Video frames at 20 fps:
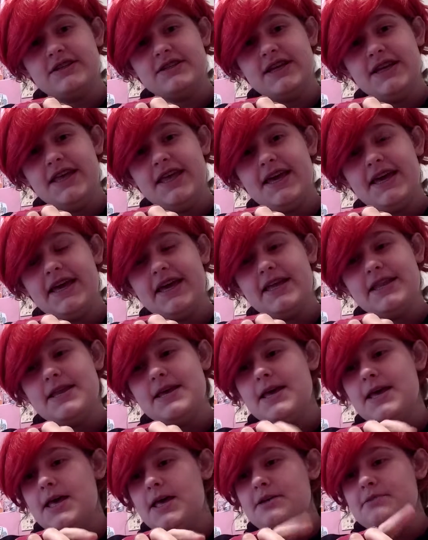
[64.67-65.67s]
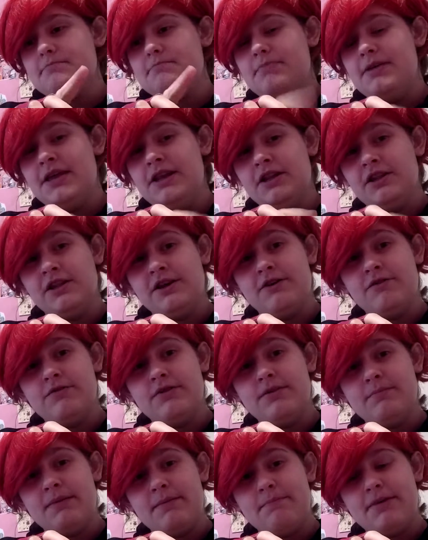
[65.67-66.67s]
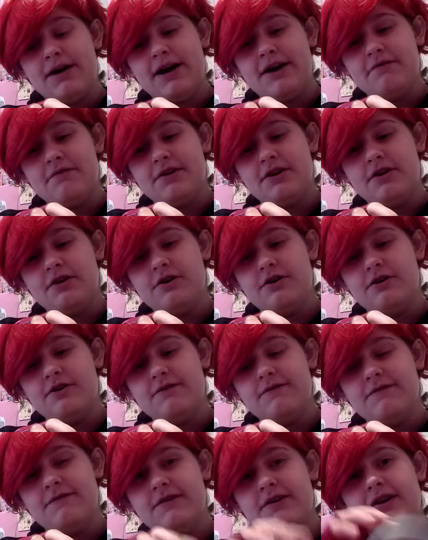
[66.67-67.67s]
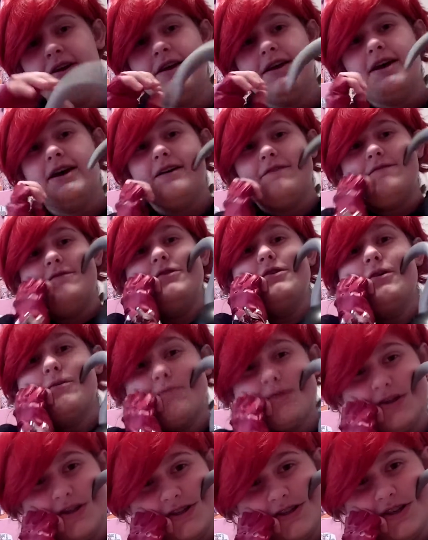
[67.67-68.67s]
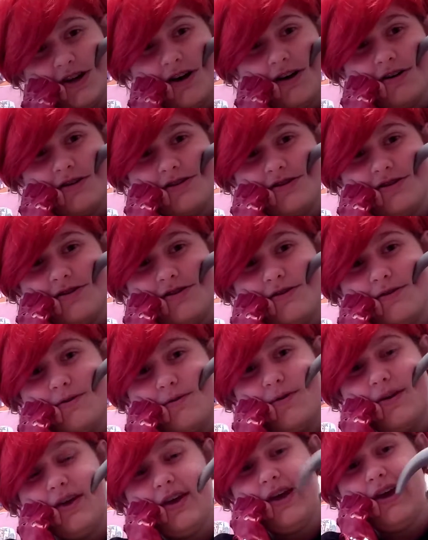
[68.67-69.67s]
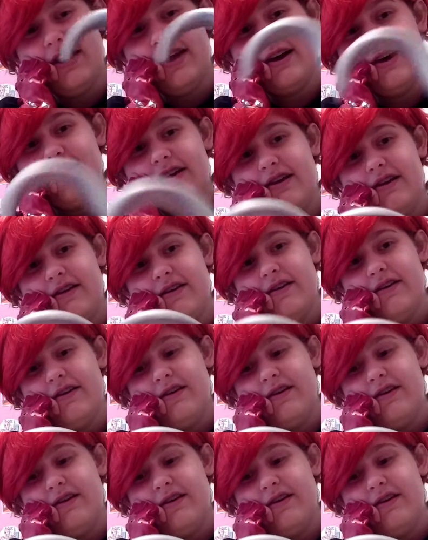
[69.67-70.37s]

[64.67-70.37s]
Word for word: cause I hate being alone in my pirate cove, have no one to talk to, and